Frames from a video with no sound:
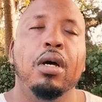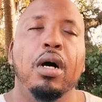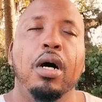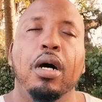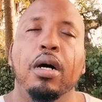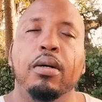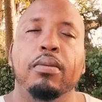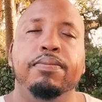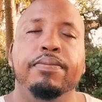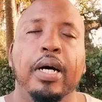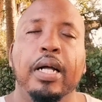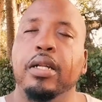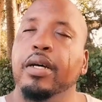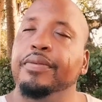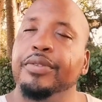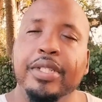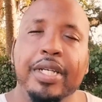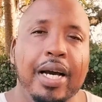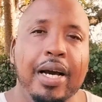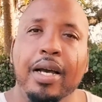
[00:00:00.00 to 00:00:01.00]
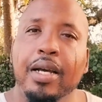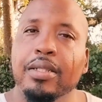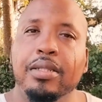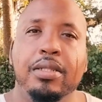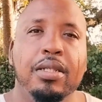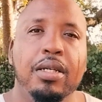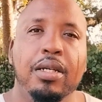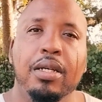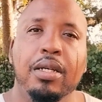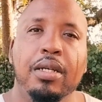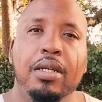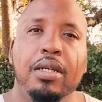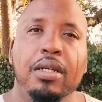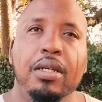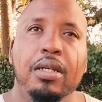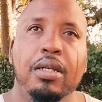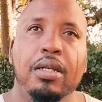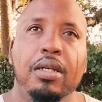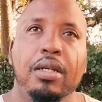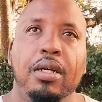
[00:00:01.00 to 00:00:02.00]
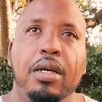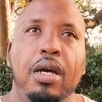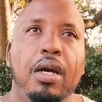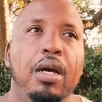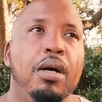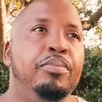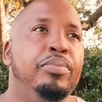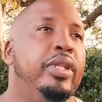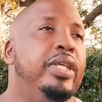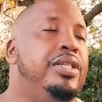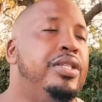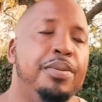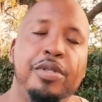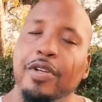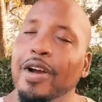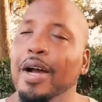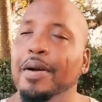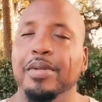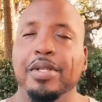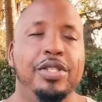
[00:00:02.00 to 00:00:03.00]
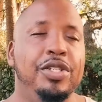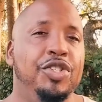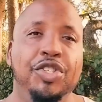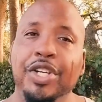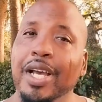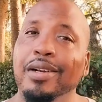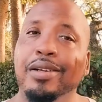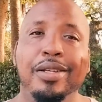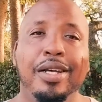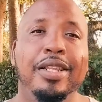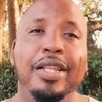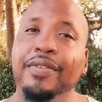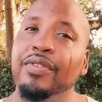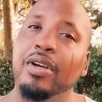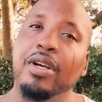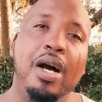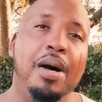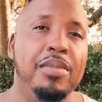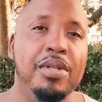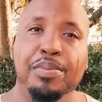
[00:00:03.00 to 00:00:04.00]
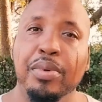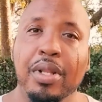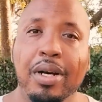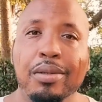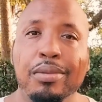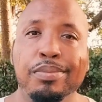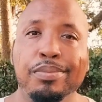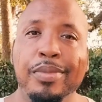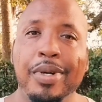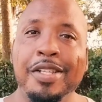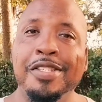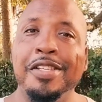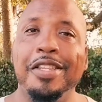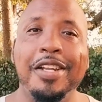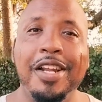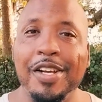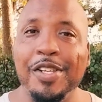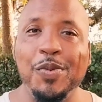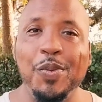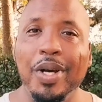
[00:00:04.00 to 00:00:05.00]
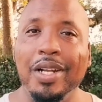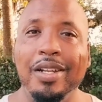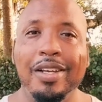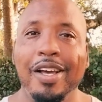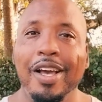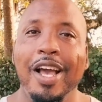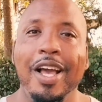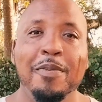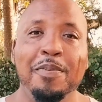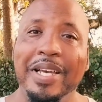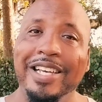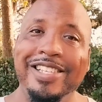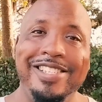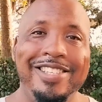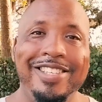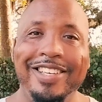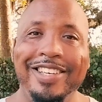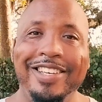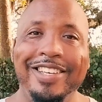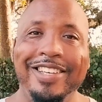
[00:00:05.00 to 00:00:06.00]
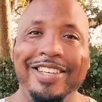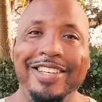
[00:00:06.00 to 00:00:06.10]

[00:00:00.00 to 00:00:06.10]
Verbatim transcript: Um, I love you guys. Please subscribe to this channel and leave your comments below. Until the next one, peace.